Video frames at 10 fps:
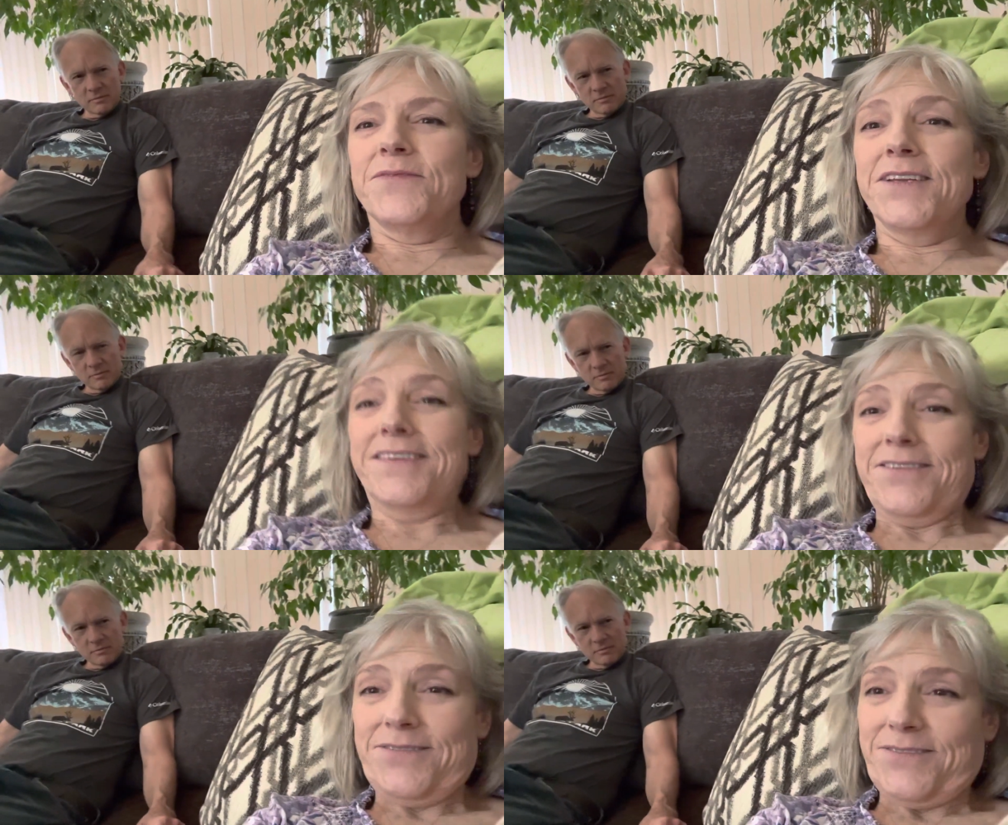
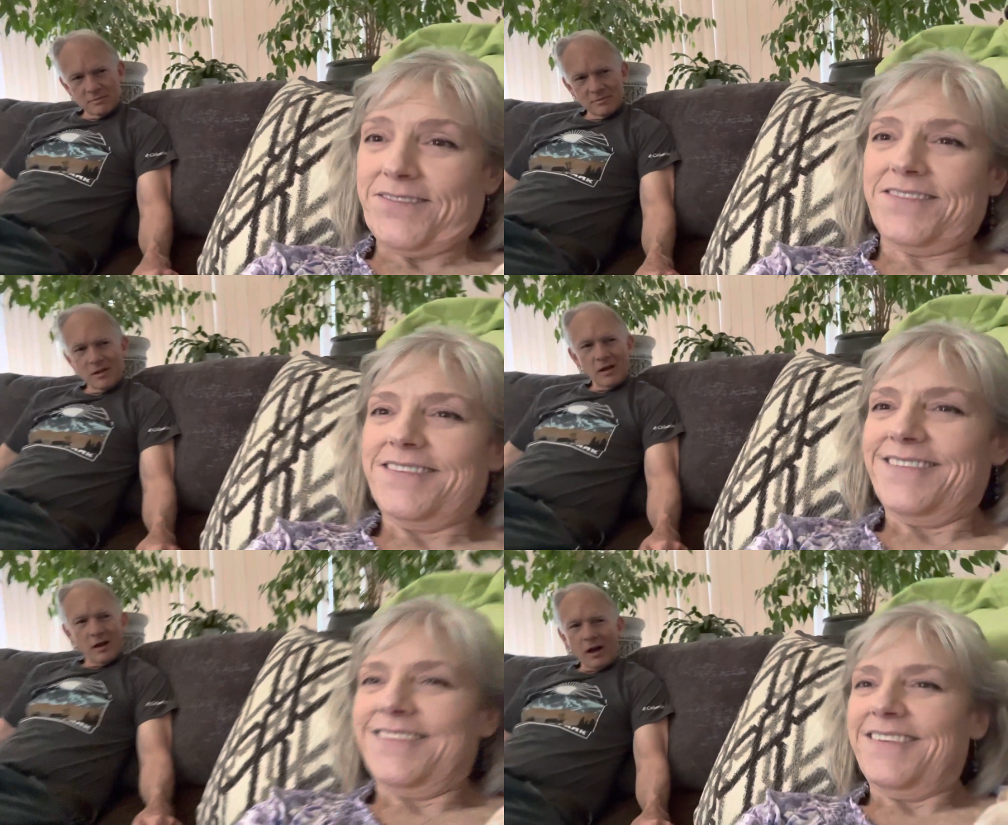Speaker 1: videos?
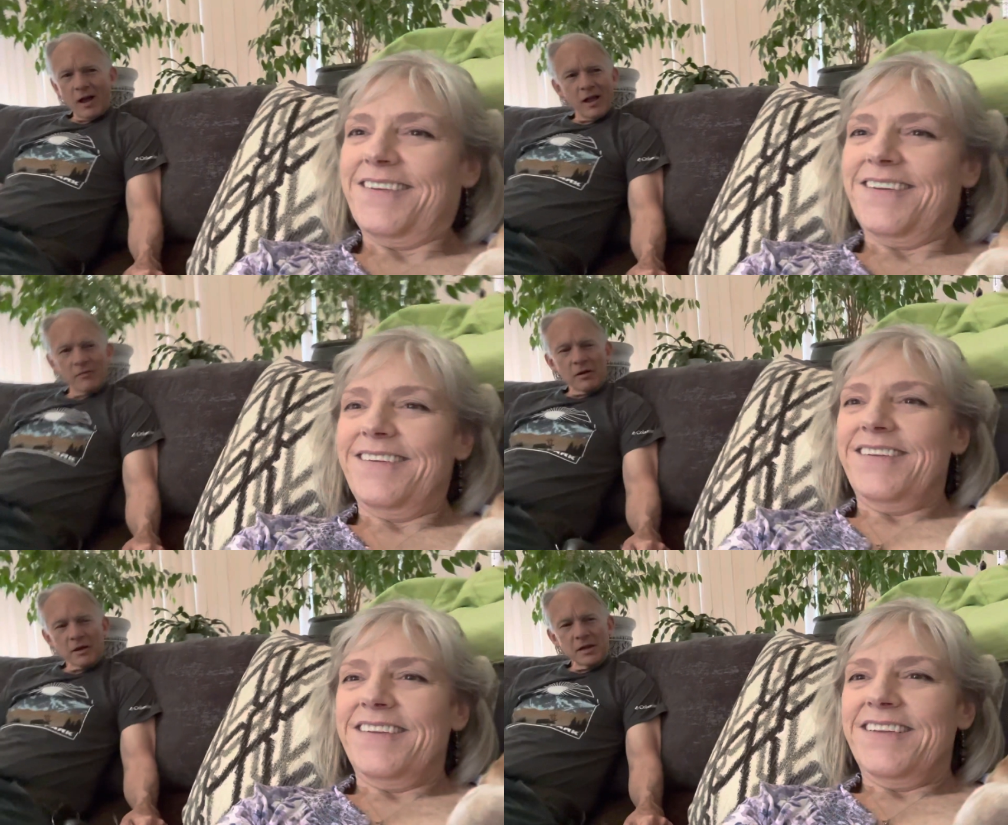
Speaker 2: I have
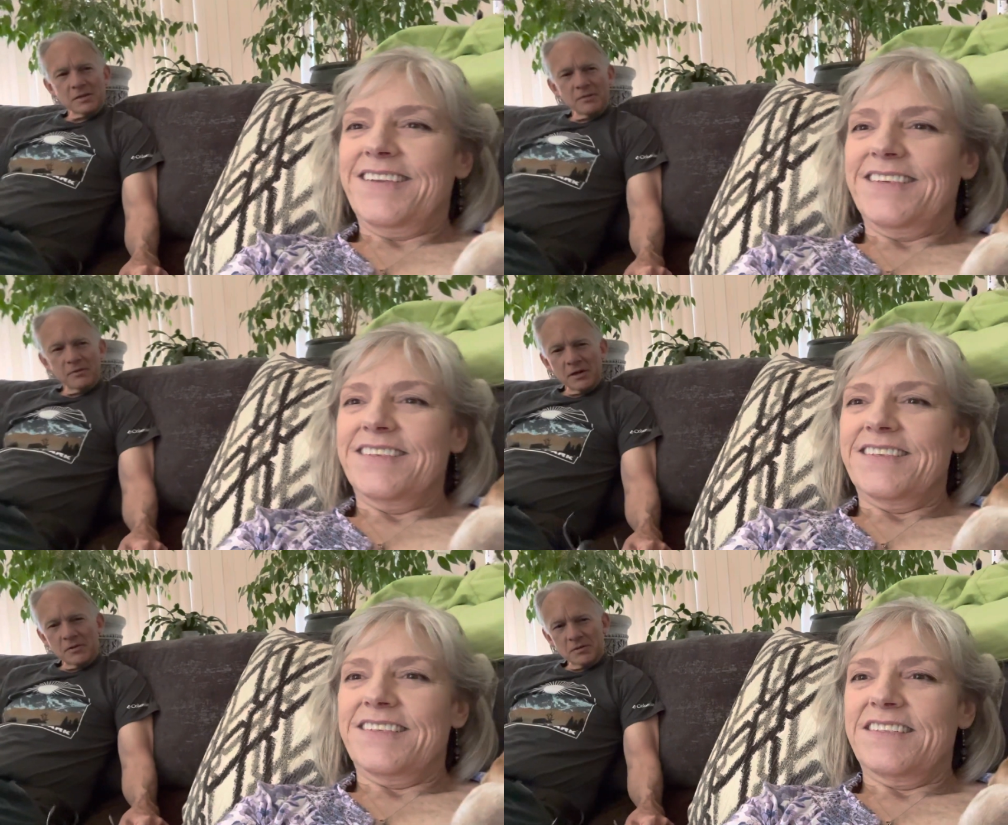all kinds of
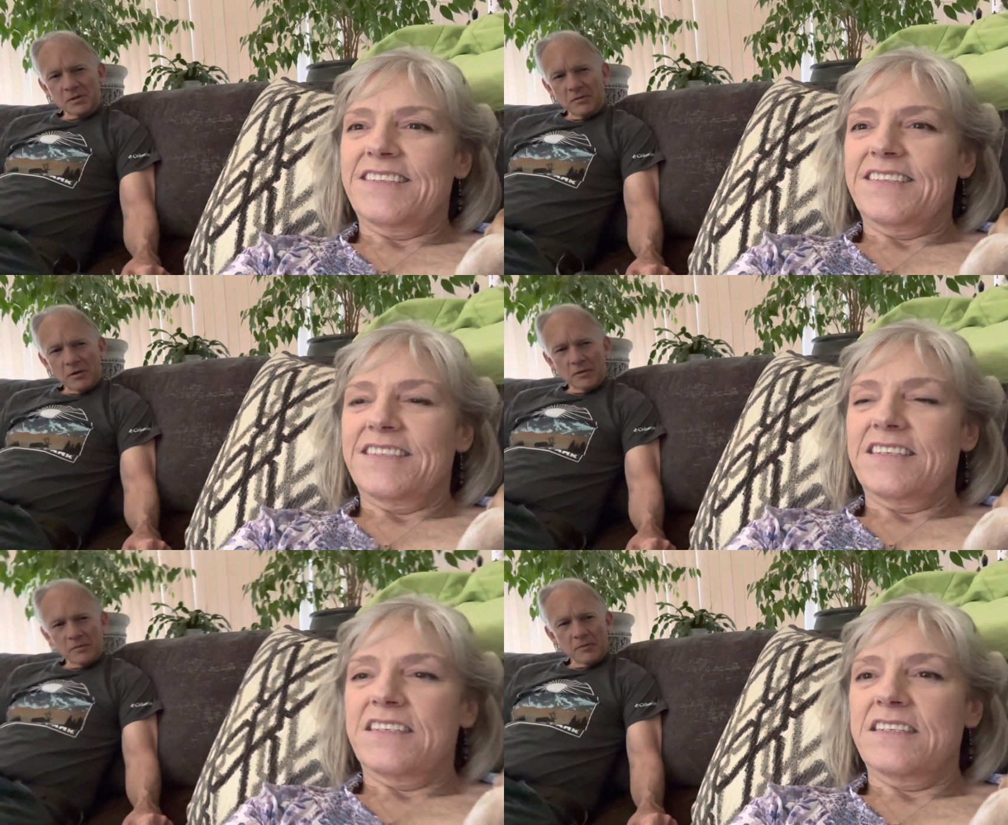videos of
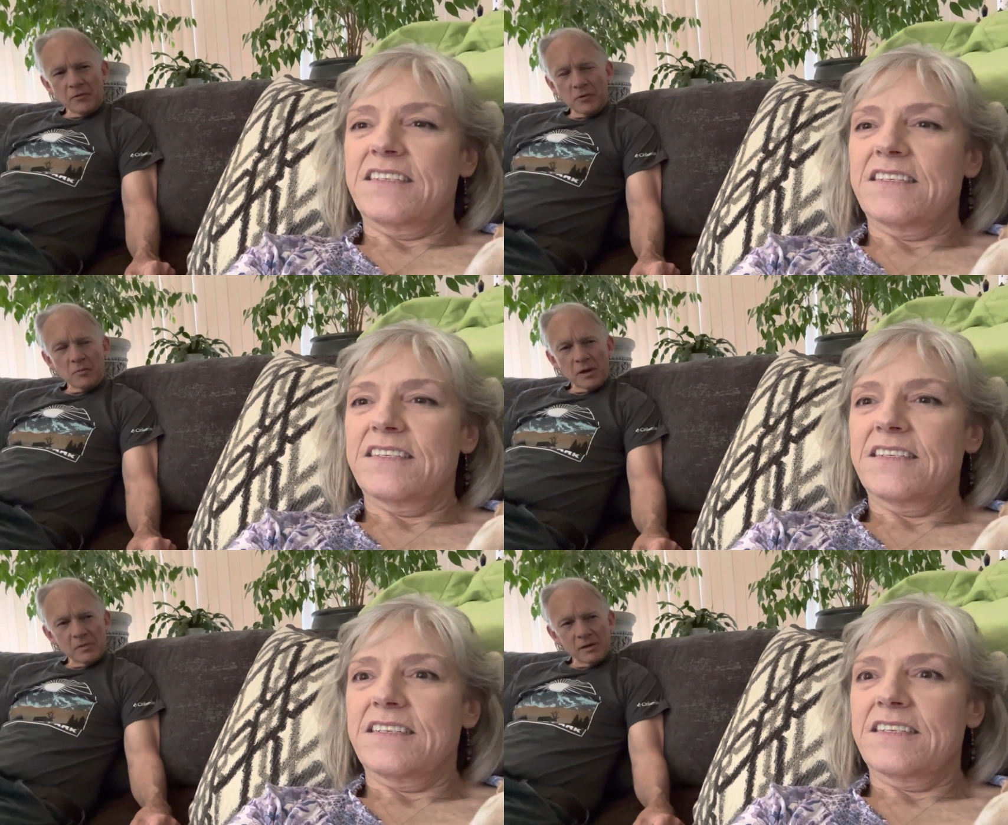our fur
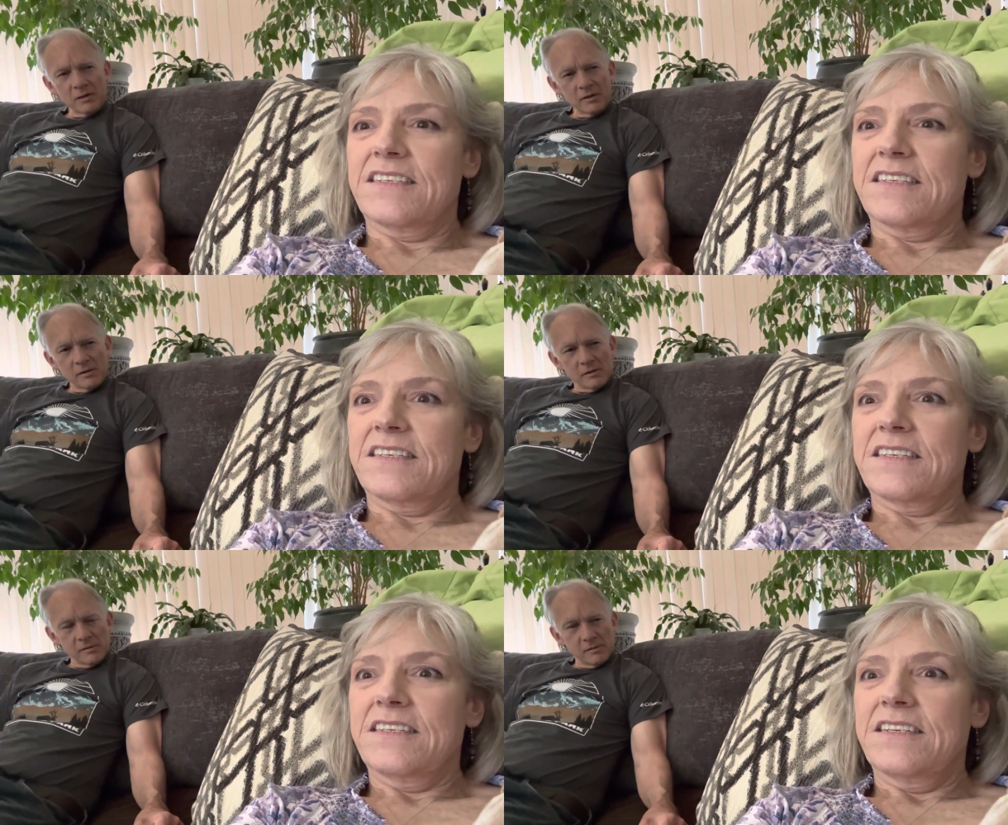baby.
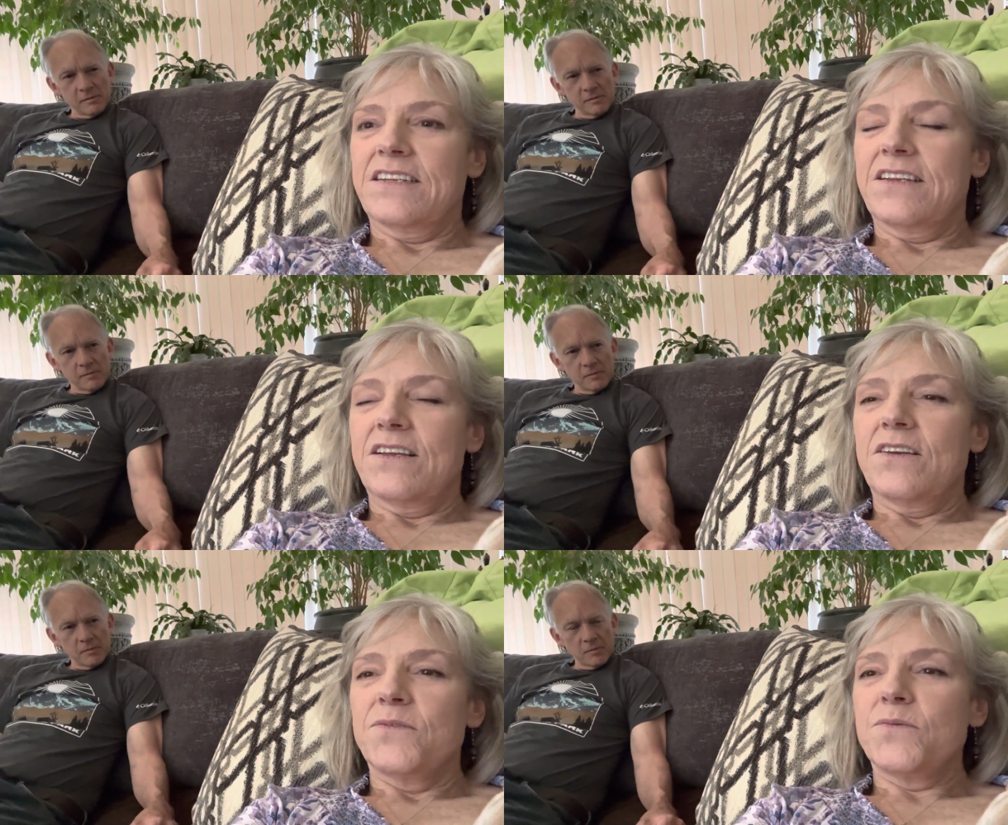
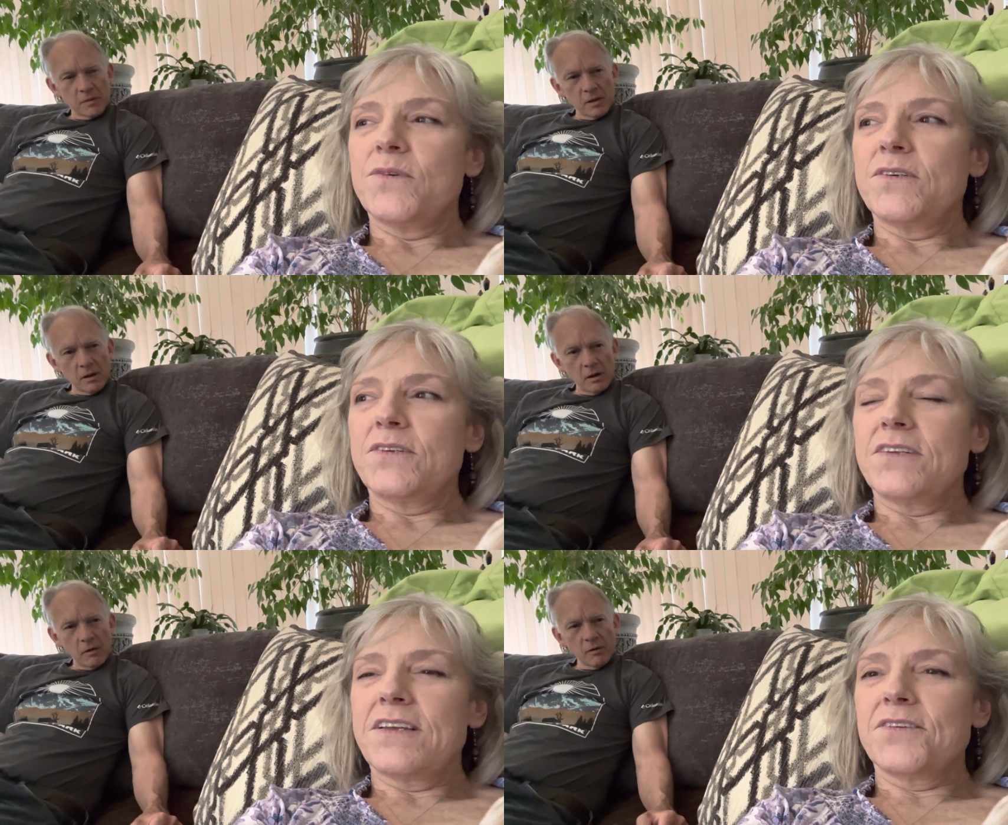
Speaker 1: Well,
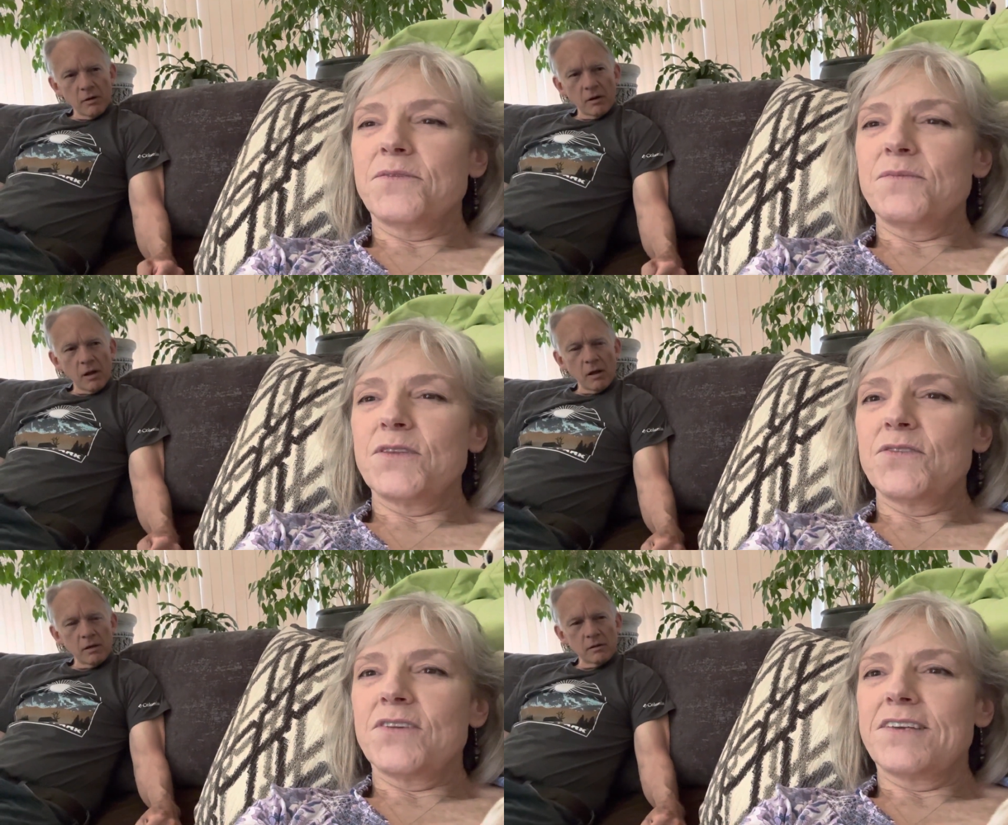of how our... come
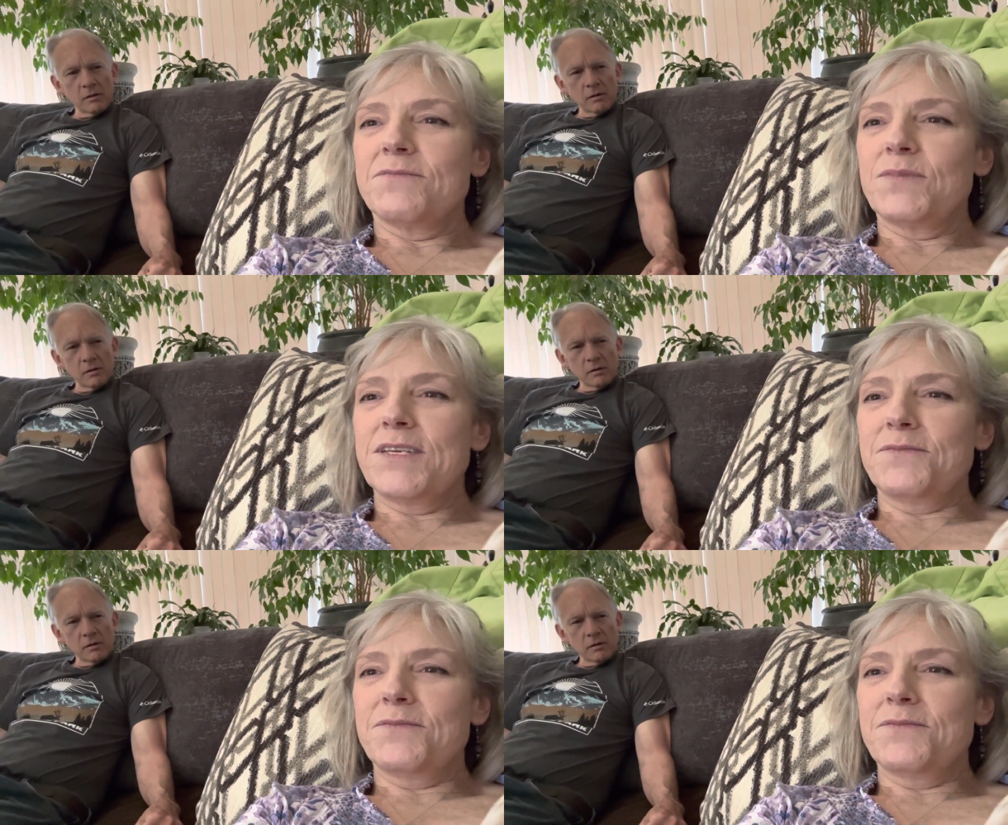they're not being